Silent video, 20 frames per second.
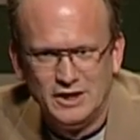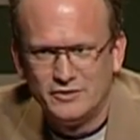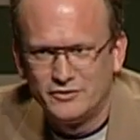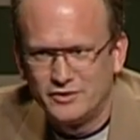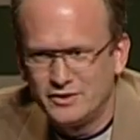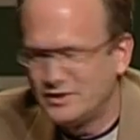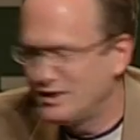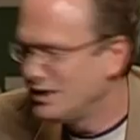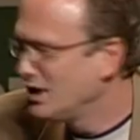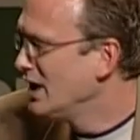
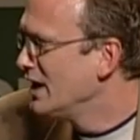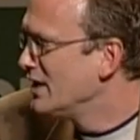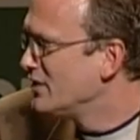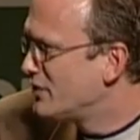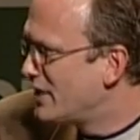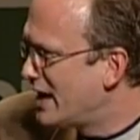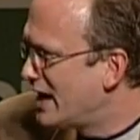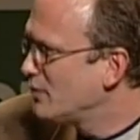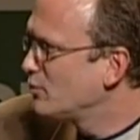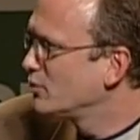So you think
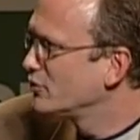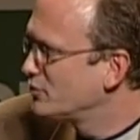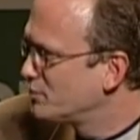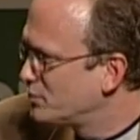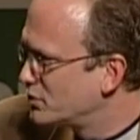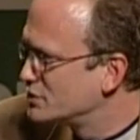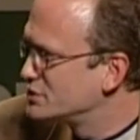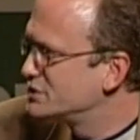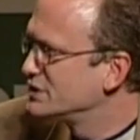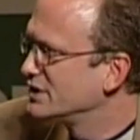that was
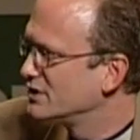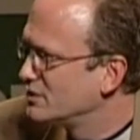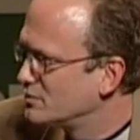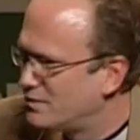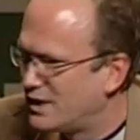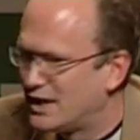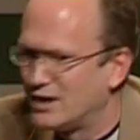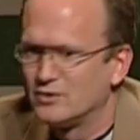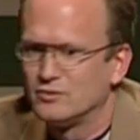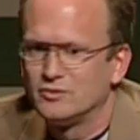pushing the
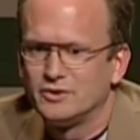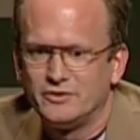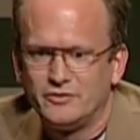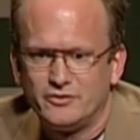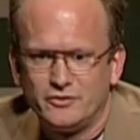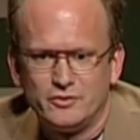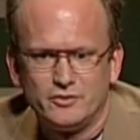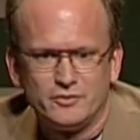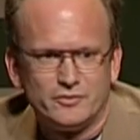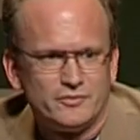boundaries
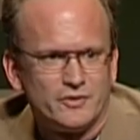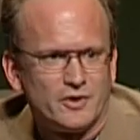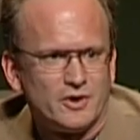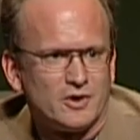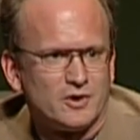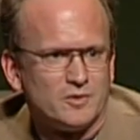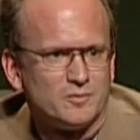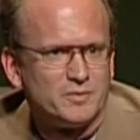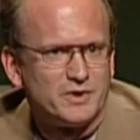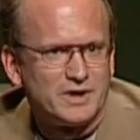too
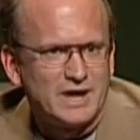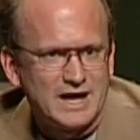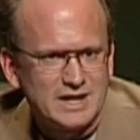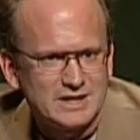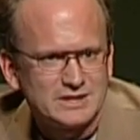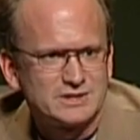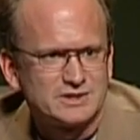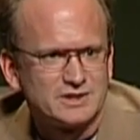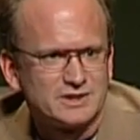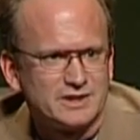far. But
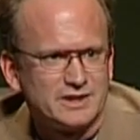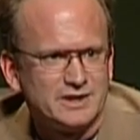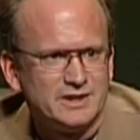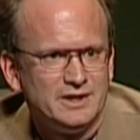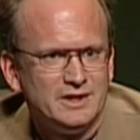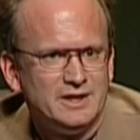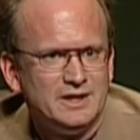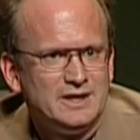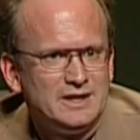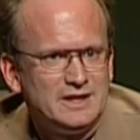actually,
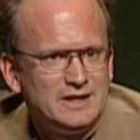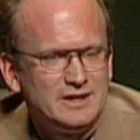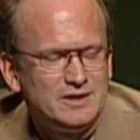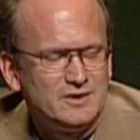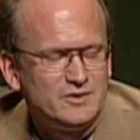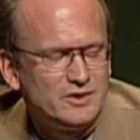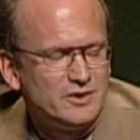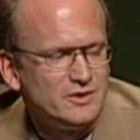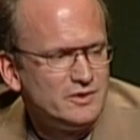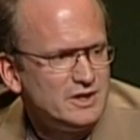
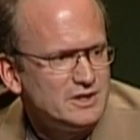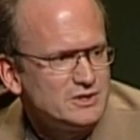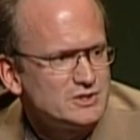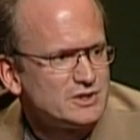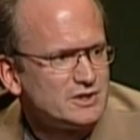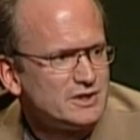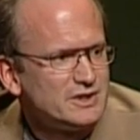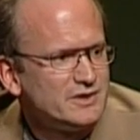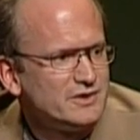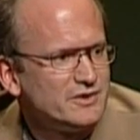
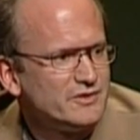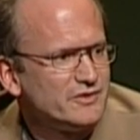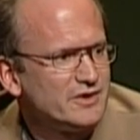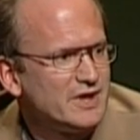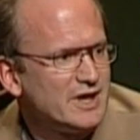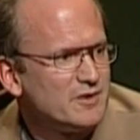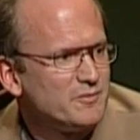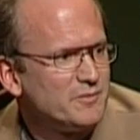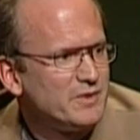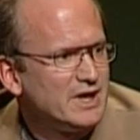initially this
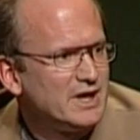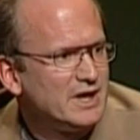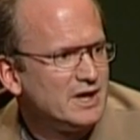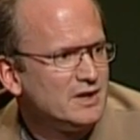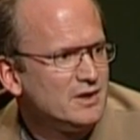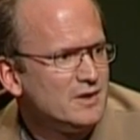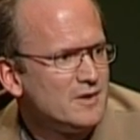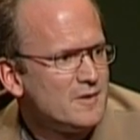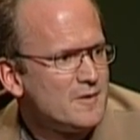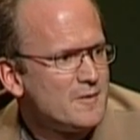campaign,